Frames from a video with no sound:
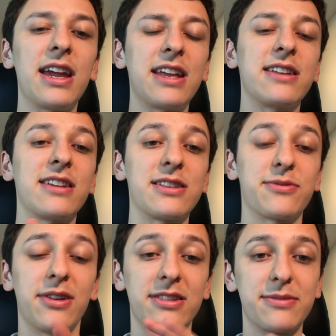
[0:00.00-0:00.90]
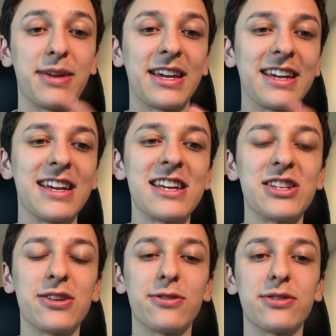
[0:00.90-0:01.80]
And as well as making it
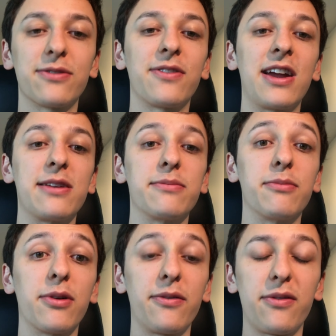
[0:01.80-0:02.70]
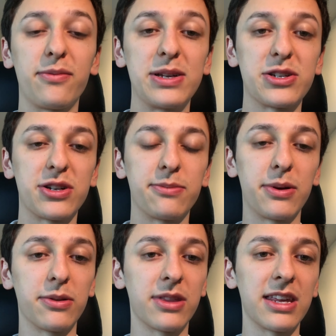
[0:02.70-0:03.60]
easier to find more information
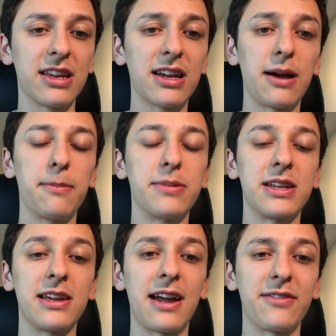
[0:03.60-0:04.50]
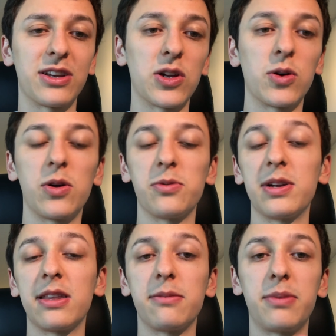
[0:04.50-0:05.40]
about the company. Having to go all the way
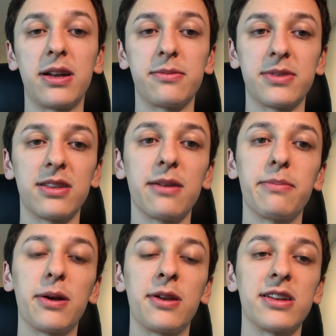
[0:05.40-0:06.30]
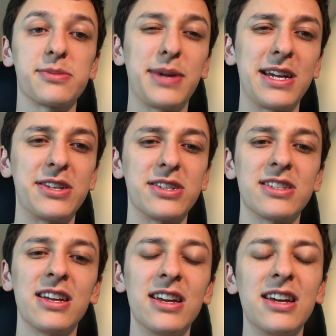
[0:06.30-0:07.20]
to the bottom to the About Us pages
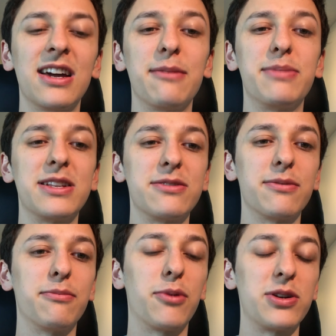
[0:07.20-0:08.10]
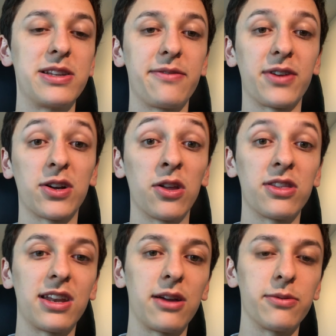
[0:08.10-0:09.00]
a bit more difficult
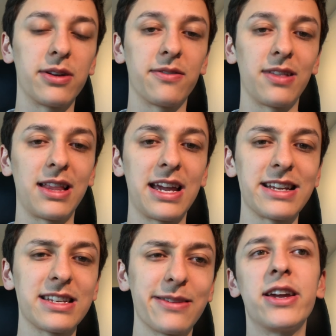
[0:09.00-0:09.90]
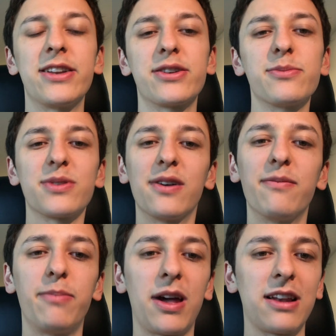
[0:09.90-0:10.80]
than I would have liked. In terms
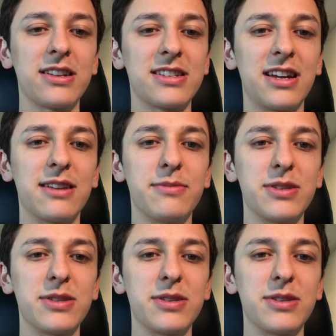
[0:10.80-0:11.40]
of bottle design and